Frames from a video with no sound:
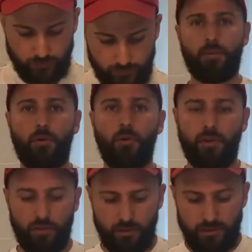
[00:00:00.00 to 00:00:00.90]
We're
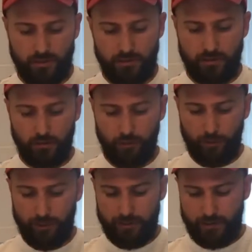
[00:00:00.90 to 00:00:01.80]
going to season the
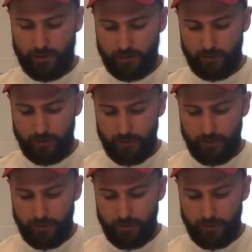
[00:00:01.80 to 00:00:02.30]
ribeye steak.